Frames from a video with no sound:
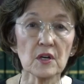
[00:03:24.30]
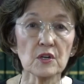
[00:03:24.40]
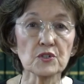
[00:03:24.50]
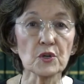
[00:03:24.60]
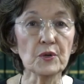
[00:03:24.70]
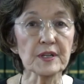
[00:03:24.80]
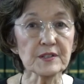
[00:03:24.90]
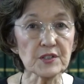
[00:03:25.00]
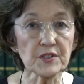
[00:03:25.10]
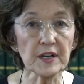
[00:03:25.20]
so you can
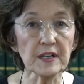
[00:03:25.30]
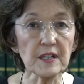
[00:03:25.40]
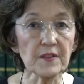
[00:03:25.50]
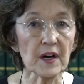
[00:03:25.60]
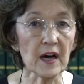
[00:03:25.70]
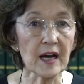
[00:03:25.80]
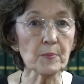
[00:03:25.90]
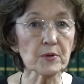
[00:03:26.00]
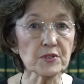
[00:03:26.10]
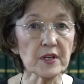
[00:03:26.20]
study the high
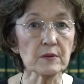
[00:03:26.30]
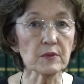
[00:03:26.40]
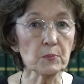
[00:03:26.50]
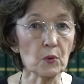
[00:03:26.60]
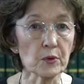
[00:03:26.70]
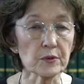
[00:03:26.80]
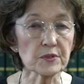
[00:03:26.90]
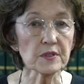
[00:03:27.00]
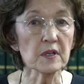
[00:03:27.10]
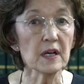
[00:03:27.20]
percent
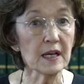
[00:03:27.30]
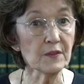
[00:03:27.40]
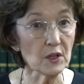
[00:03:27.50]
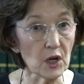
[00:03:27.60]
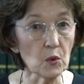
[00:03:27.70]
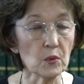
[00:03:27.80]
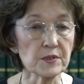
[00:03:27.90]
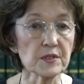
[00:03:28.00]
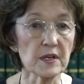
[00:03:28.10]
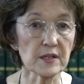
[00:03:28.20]
reporters and the low
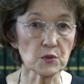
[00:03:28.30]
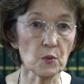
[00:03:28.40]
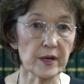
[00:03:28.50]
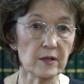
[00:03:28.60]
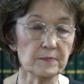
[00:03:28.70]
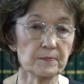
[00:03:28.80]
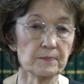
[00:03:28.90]
ones as well.